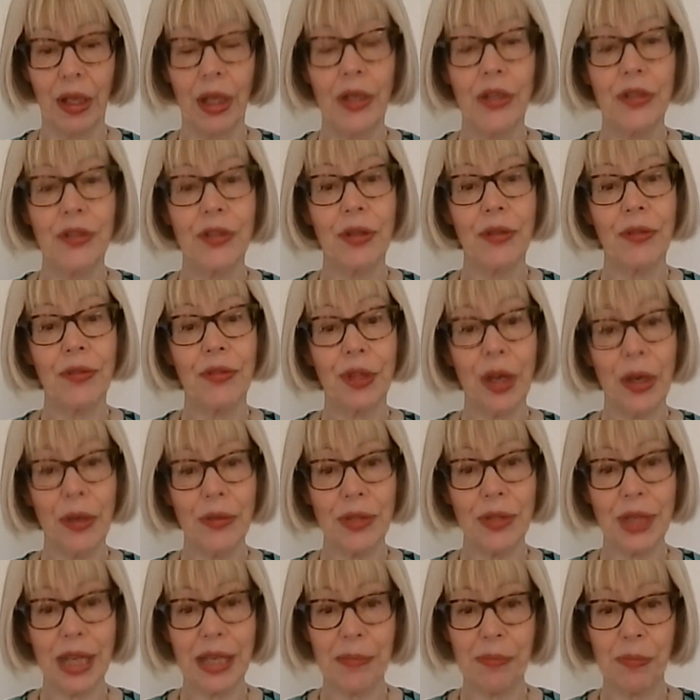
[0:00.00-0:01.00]
So
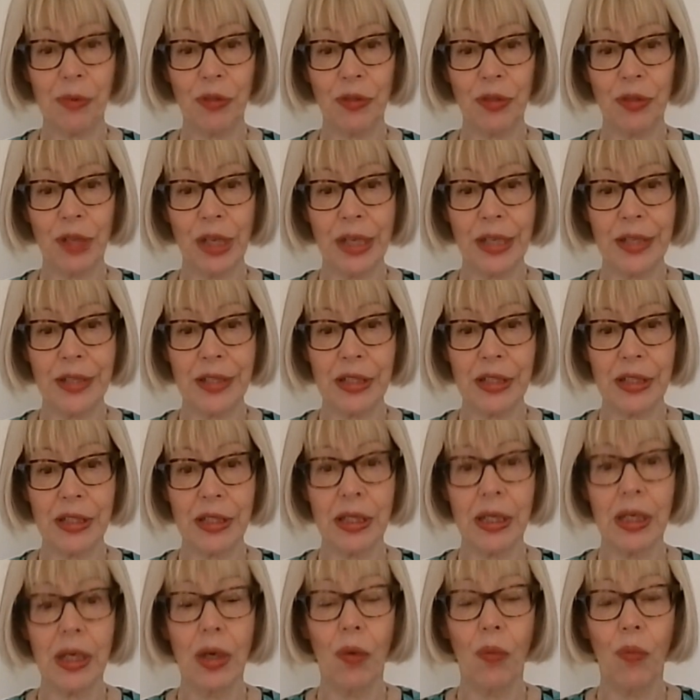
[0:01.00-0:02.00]
those Admiral nurses
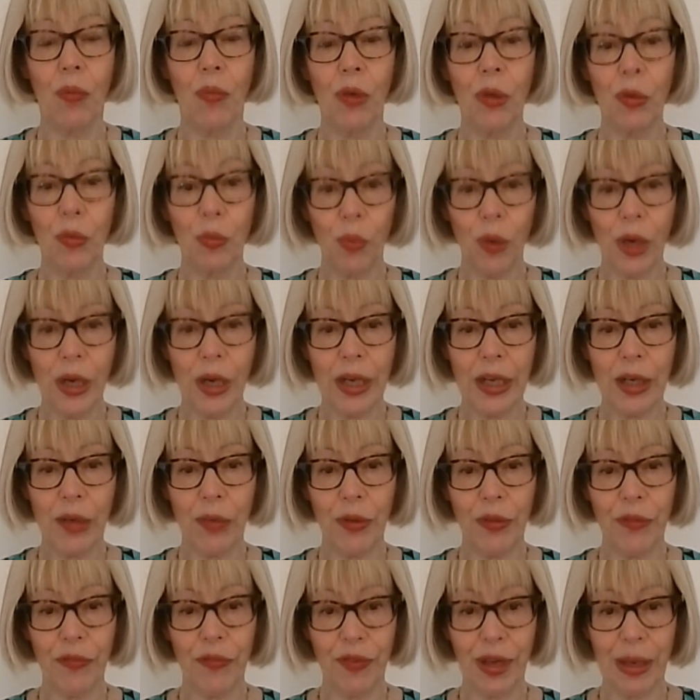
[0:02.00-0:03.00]
will work
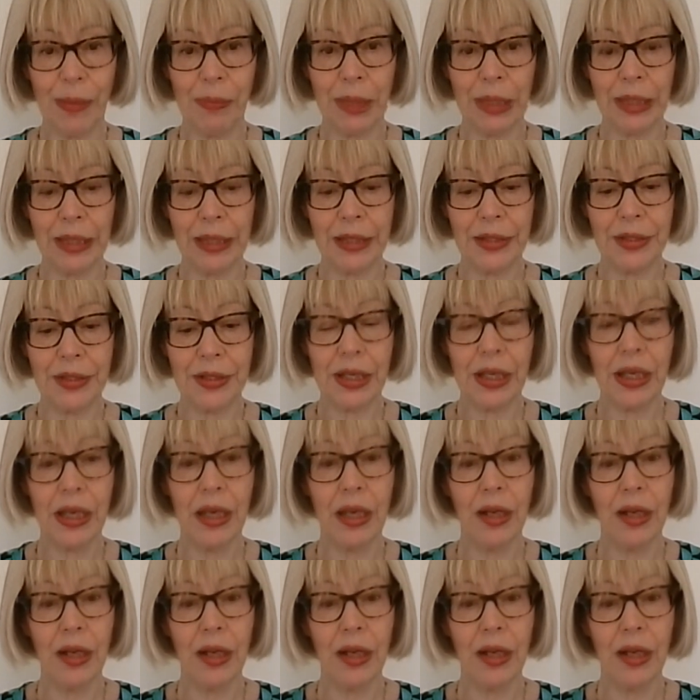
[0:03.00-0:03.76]
with families